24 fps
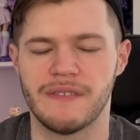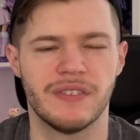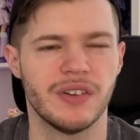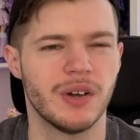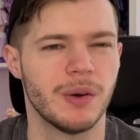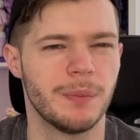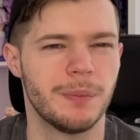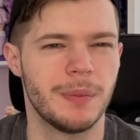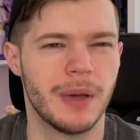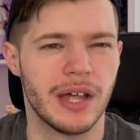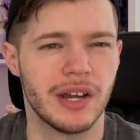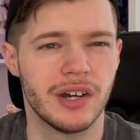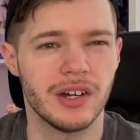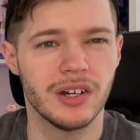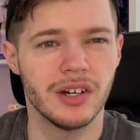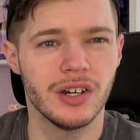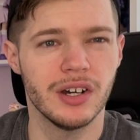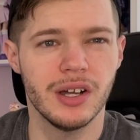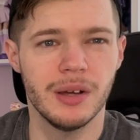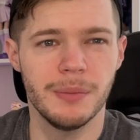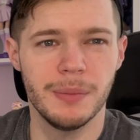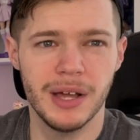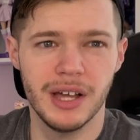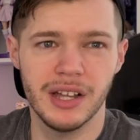
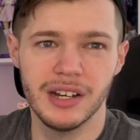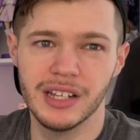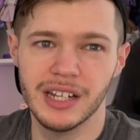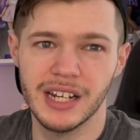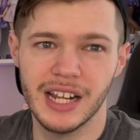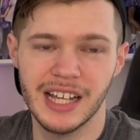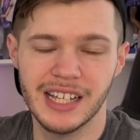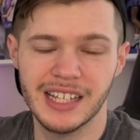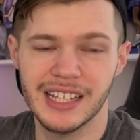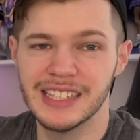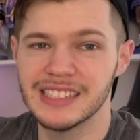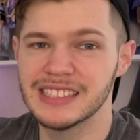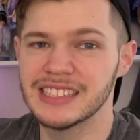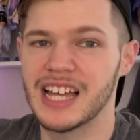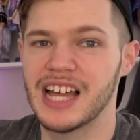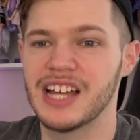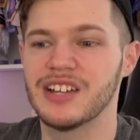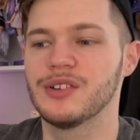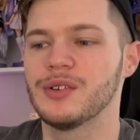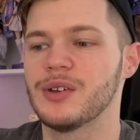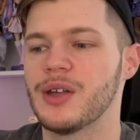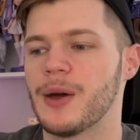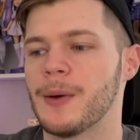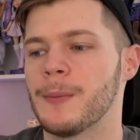better about it, I guess. I
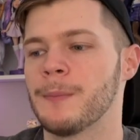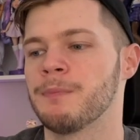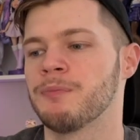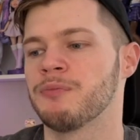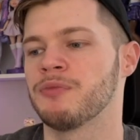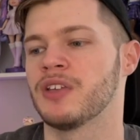don't know.